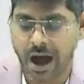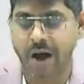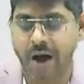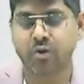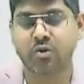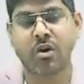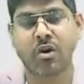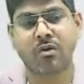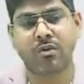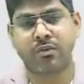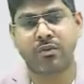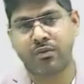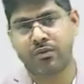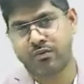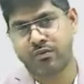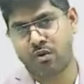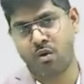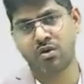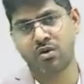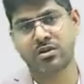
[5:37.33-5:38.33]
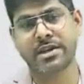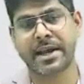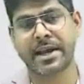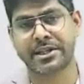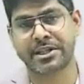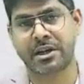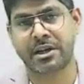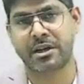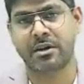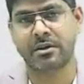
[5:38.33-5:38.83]
four section,
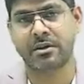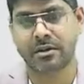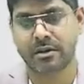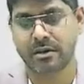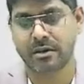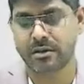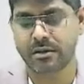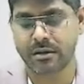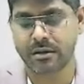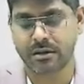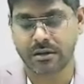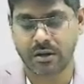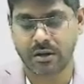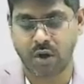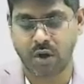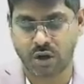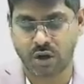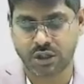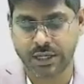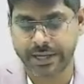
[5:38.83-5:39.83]
logic,